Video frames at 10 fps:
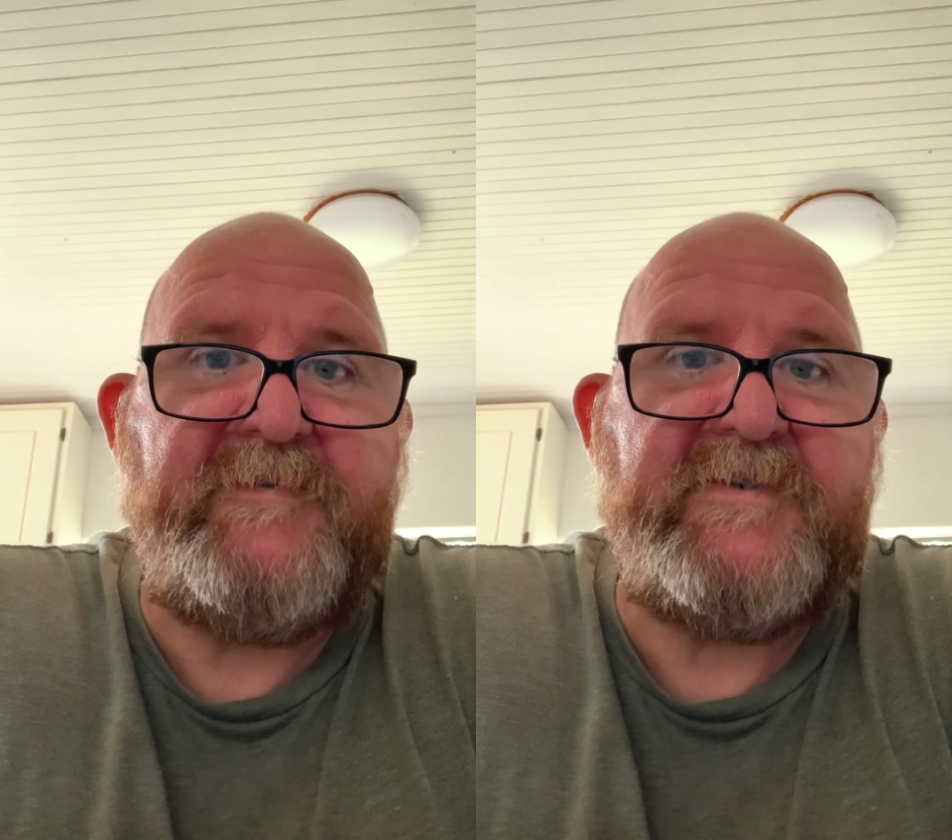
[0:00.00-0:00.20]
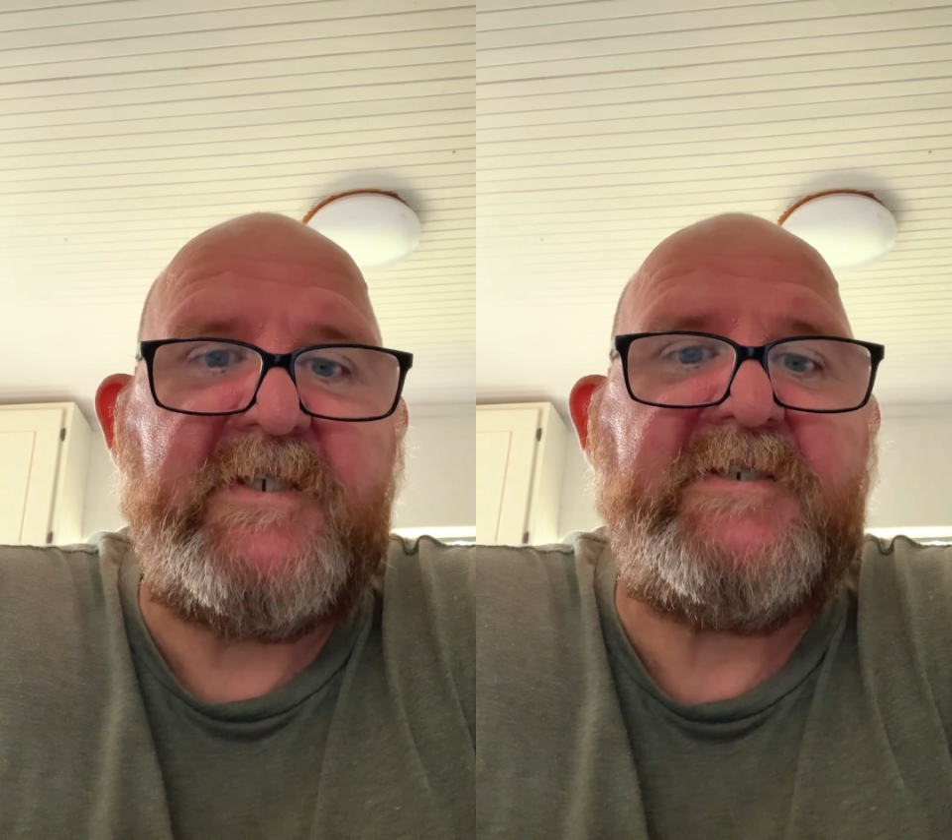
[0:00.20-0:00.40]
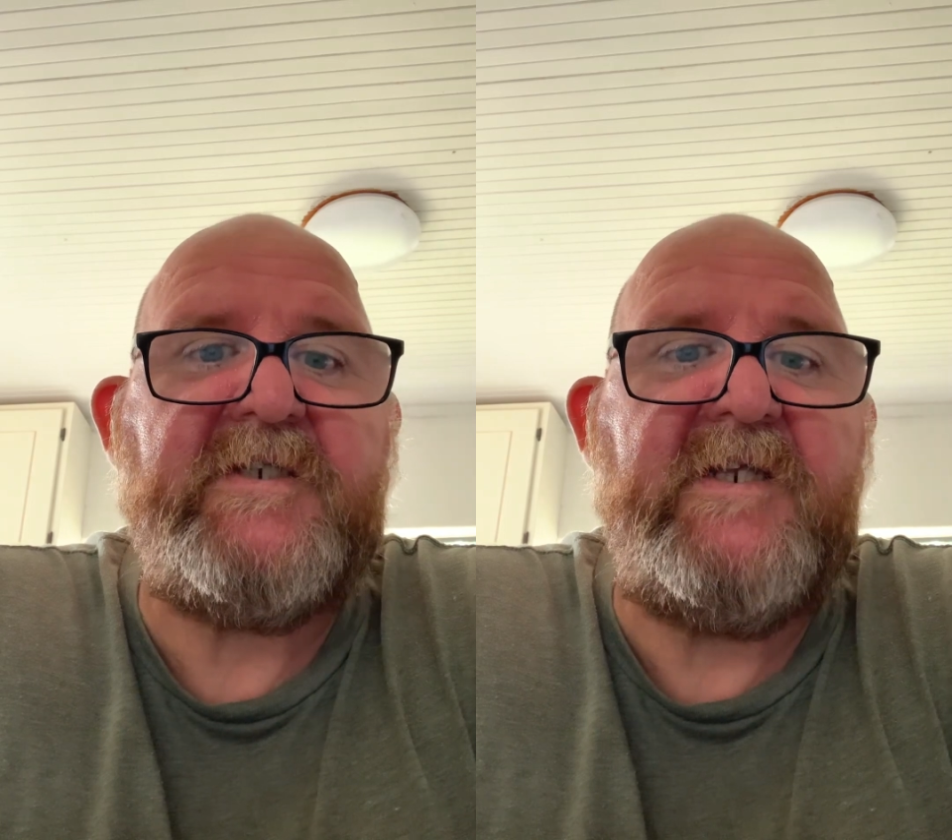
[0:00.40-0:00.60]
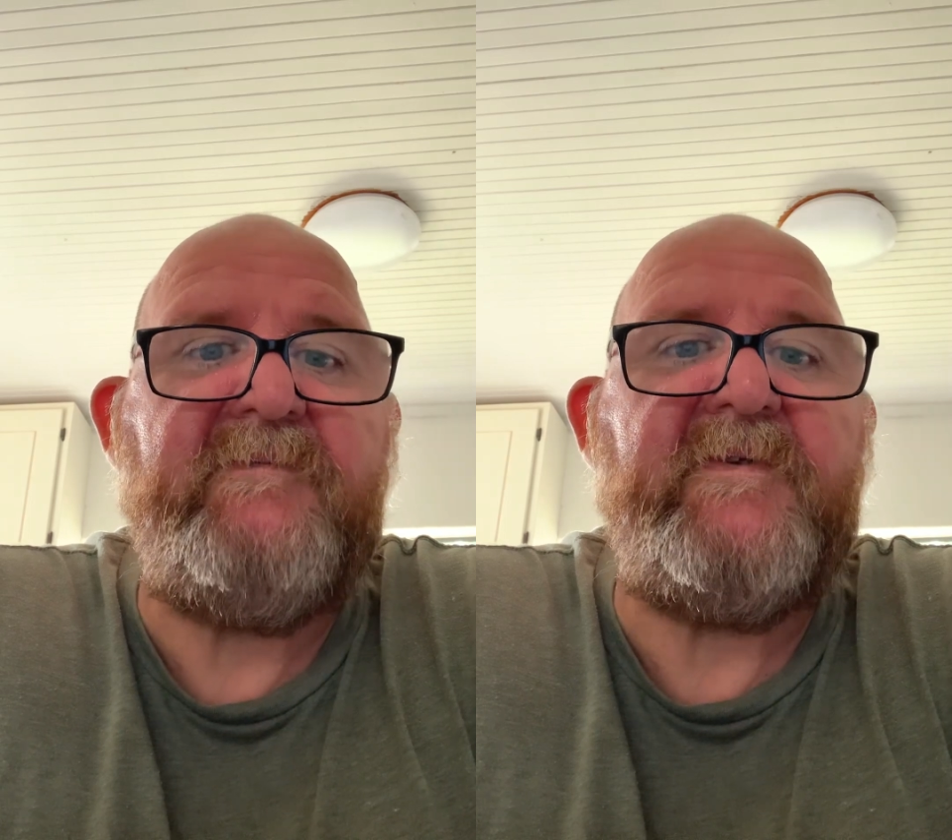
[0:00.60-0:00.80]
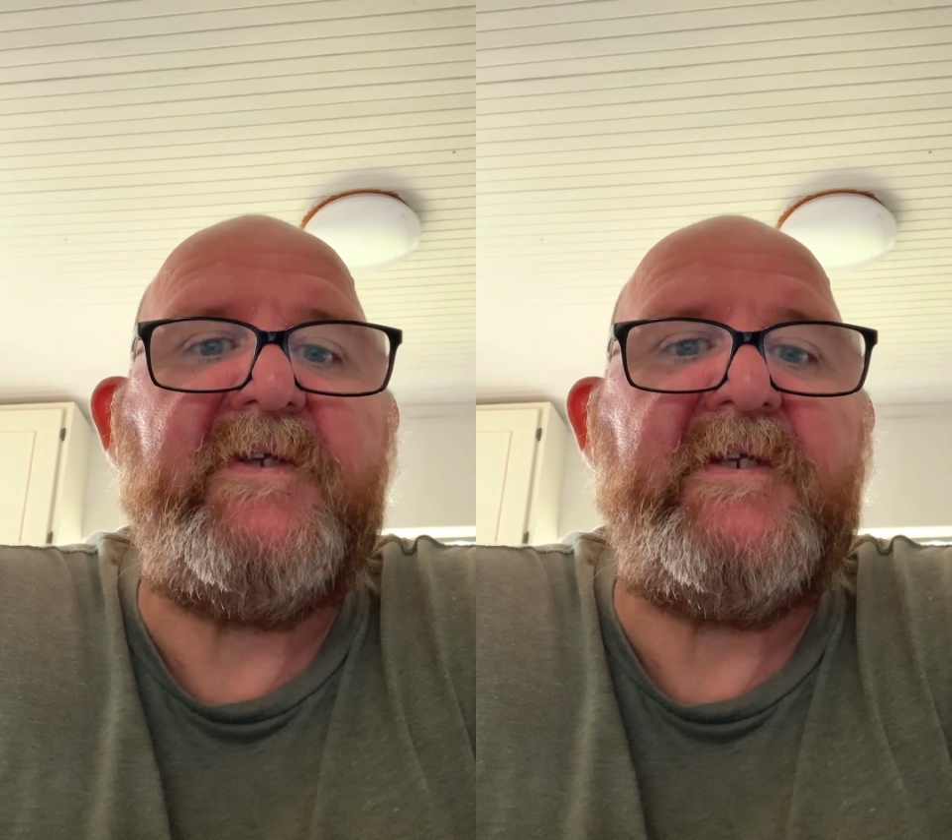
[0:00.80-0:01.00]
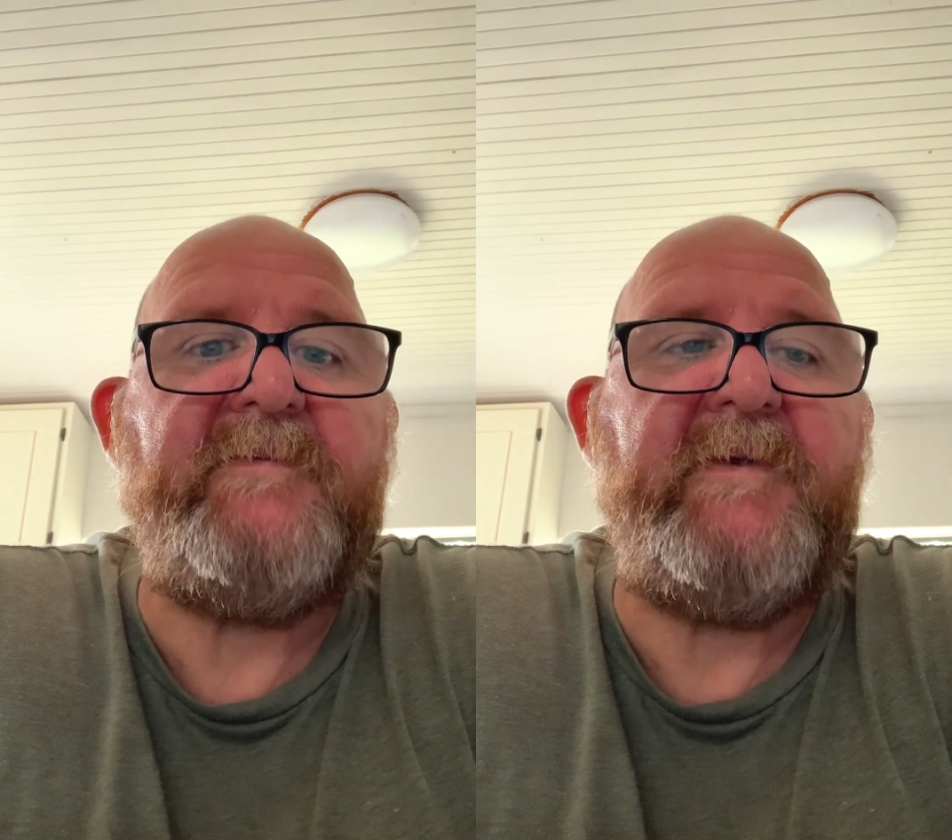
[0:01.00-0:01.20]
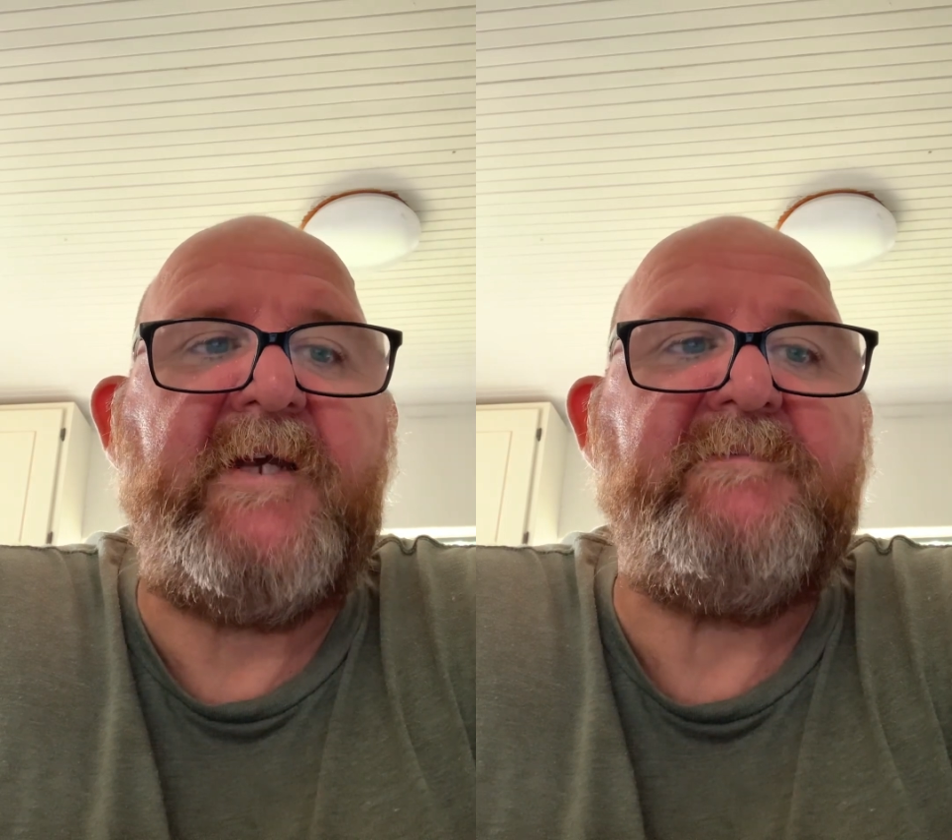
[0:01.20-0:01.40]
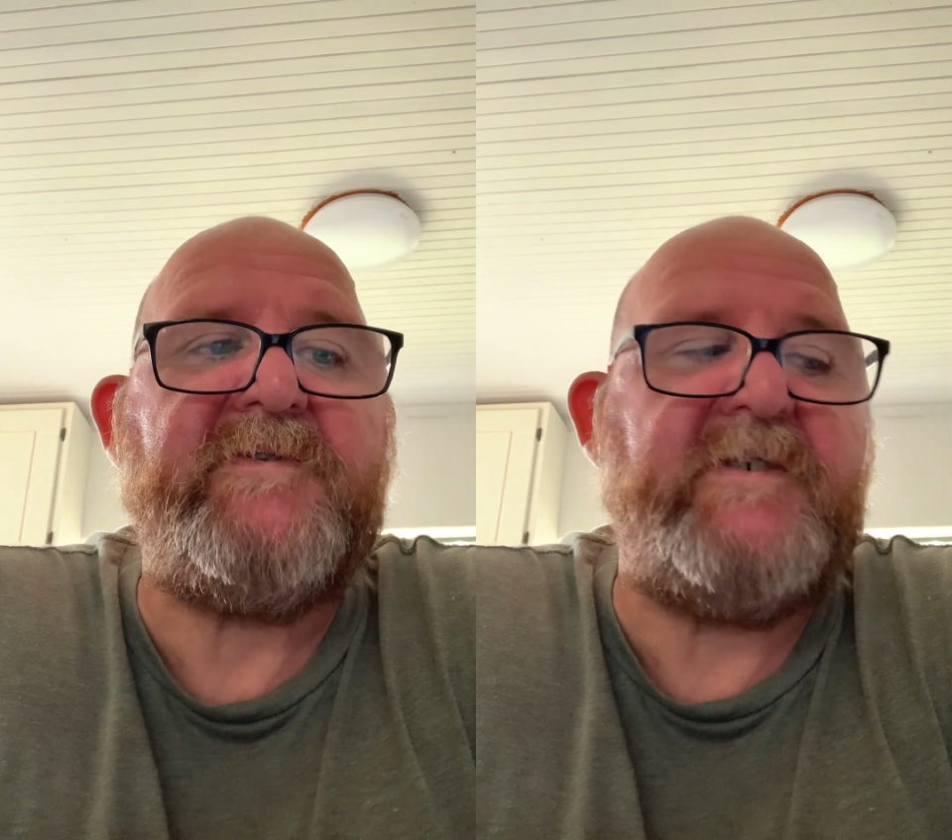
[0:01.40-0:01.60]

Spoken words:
to such a level that it becomes